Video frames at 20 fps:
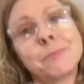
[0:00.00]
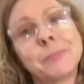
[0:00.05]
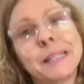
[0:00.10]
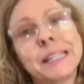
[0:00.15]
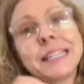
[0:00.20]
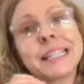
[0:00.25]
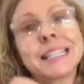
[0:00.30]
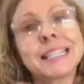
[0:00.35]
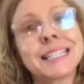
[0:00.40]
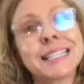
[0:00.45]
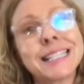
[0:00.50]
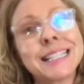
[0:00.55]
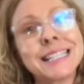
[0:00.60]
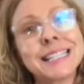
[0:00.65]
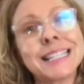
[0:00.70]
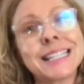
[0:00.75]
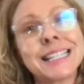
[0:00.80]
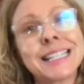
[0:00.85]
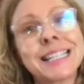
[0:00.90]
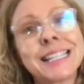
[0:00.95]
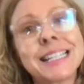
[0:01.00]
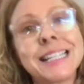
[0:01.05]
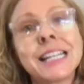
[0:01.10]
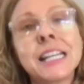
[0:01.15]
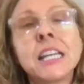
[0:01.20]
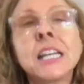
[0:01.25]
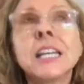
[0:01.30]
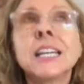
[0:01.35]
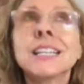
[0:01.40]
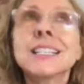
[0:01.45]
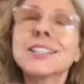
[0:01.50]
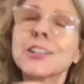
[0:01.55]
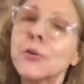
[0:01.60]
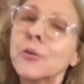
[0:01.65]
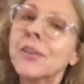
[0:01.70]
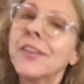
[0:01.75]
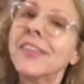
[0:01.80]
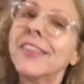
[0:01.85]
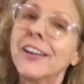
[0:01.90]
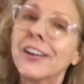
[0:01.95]
be consistent, so
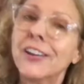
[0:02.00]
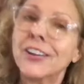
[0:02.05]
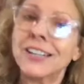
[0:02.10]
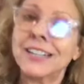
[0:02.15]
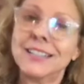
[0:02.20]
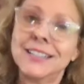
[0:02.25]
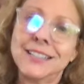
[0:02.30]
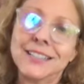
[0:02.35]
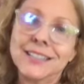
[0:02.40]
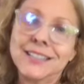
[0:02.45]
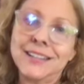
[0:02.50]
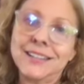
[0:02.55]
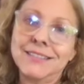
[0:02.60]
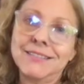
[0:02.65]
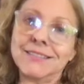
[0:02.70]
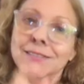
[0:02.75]
then they're consistent.